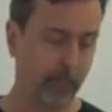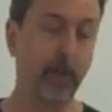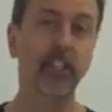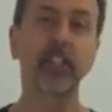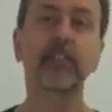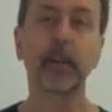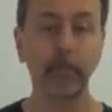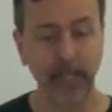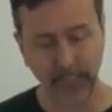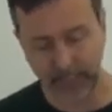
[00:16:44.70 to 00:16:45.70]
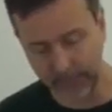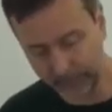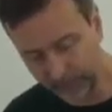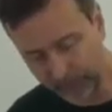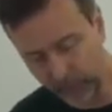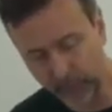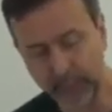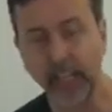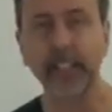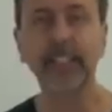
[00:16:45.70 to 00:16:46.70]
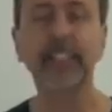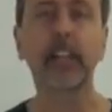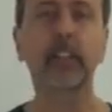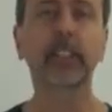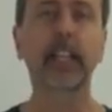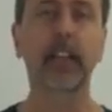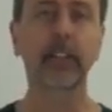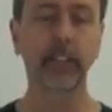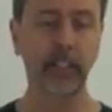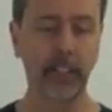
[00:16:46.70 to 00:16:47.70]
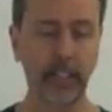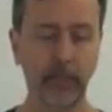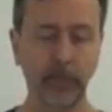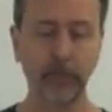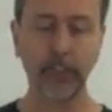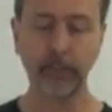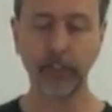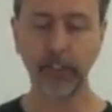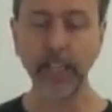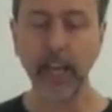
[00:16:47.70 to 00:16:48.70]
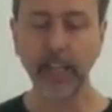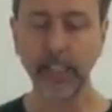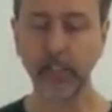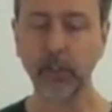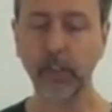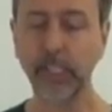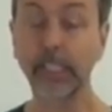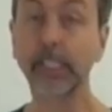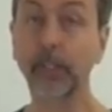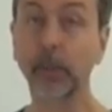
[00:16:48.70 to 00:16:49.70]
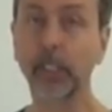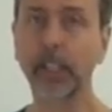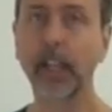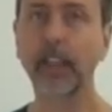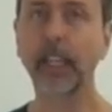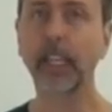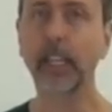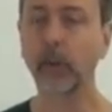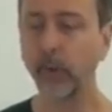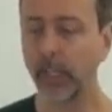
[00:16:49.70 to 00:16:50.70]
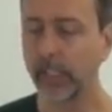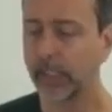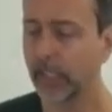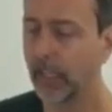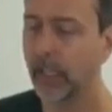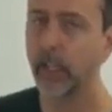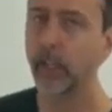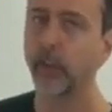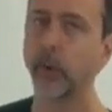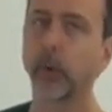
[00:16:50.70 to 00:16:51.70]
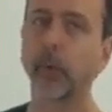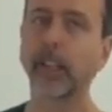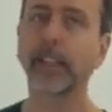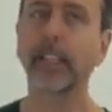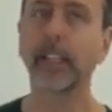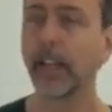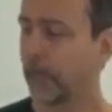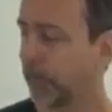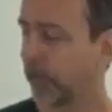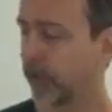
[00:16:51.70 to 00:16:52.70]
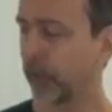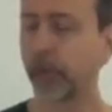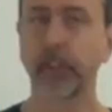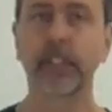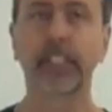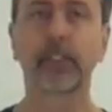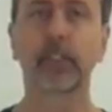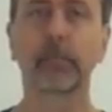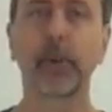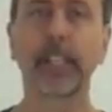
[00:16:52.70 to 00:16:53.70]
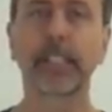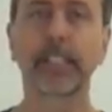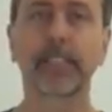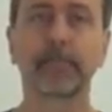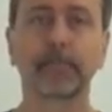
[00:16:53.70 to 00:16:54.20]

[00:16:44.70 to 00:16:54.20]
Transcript: Imagine if I mix it, it'll kind of settle together. The flavor is not as good as it is with the cubings, nor with the Jupiter Citrus Press.